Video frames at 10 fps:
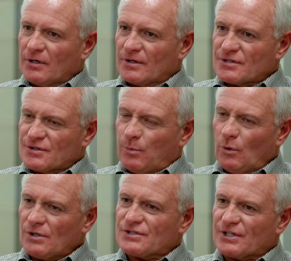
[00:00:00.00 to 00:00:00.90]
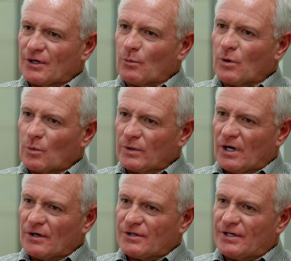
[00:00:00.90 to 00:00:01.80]
here in the support center where we
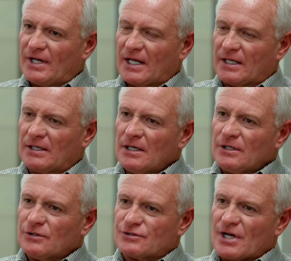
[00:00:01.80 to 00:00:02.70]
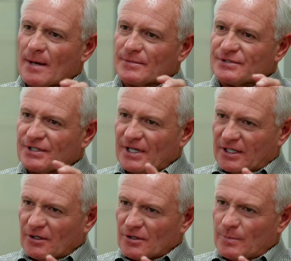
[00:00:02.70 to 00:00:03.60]
are today, your job is to take
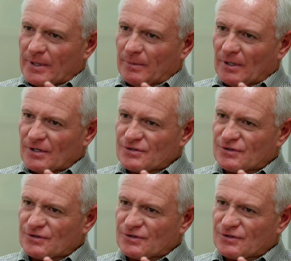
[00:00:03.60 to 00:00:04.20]
care of the people in the